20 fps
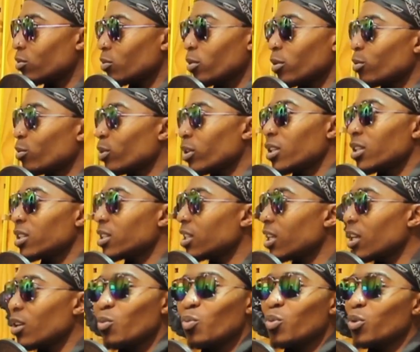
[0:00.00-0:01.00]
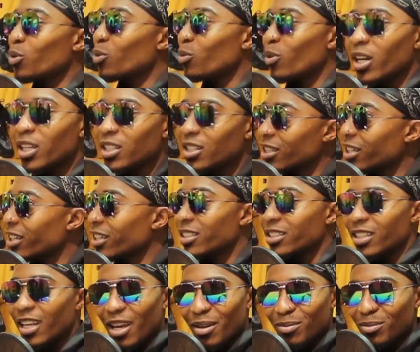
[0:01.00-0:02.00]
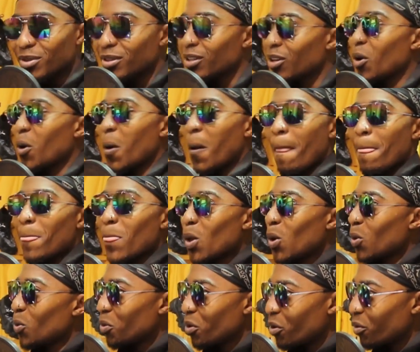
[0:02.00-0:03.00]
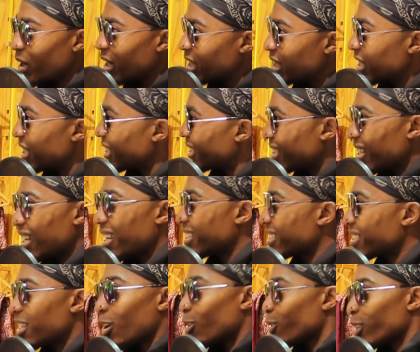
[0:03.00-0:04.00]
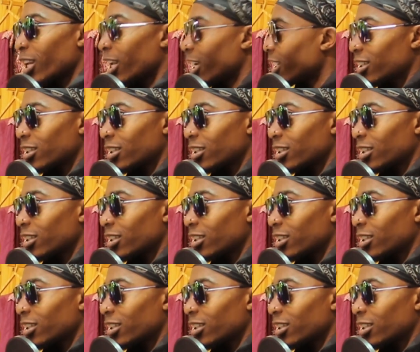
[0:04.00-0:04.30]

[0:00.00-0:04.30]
When they said we were writing exams or we were writing a test, I would